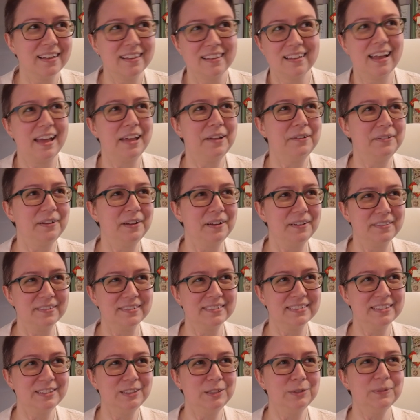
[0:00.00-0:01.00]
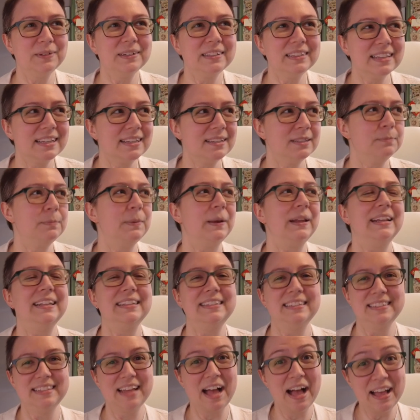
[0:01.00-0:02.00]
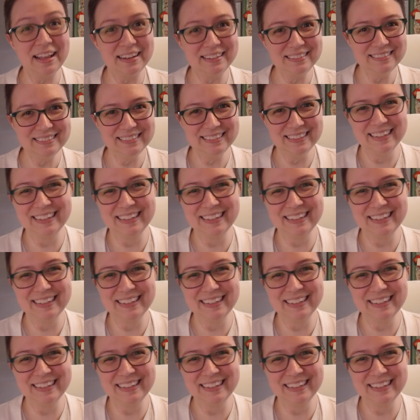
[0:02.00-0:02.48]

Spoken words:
don't know, doing this, but it's done.